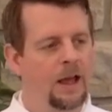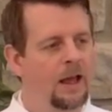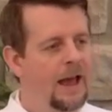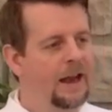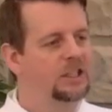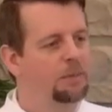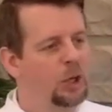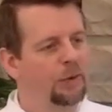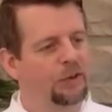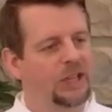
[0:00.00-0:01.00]
And it's a
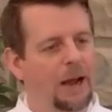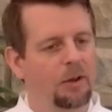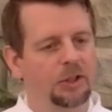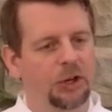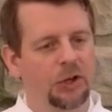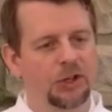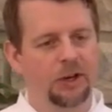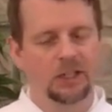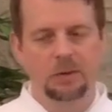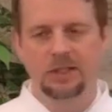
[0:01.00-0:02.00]
beautiful time of the church here
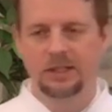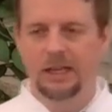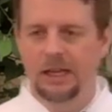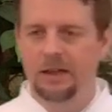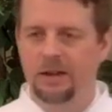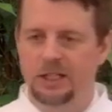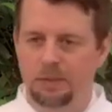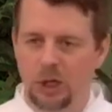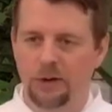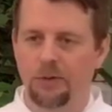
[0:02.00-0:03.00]
because we see these
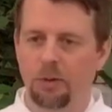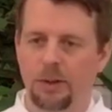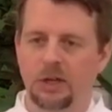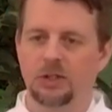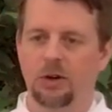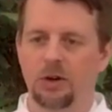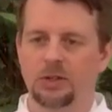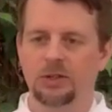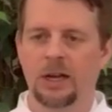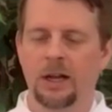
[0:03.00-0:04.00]
beautiful
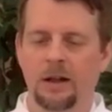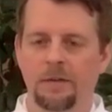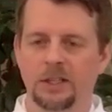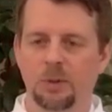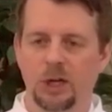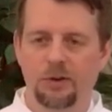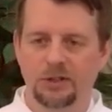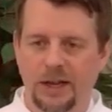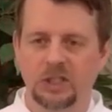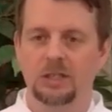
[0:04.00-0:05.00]
pictures, these beautiful
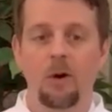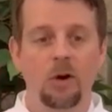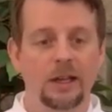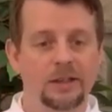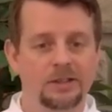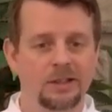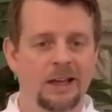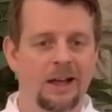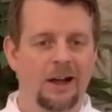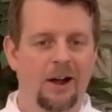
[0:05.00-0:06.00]
testimonies
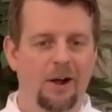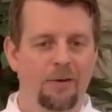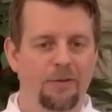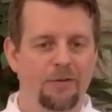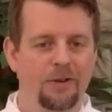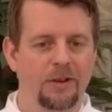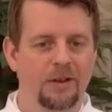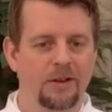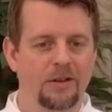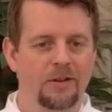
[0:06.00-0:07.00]
of
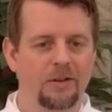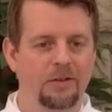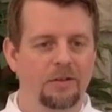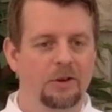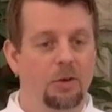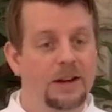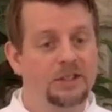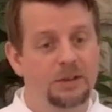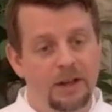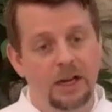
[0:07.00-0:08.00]
Christ's
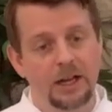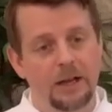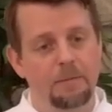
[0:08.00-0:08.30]
divinity.